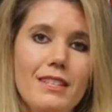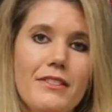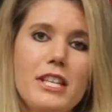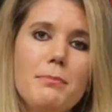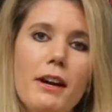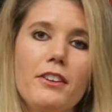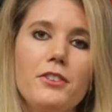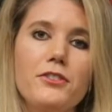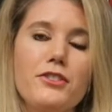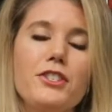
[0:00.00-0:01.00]
These
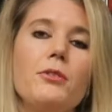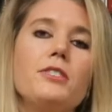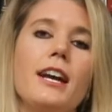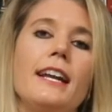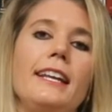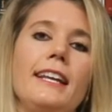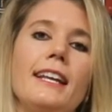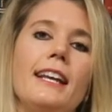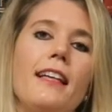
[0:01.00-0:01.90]
particles are so tiny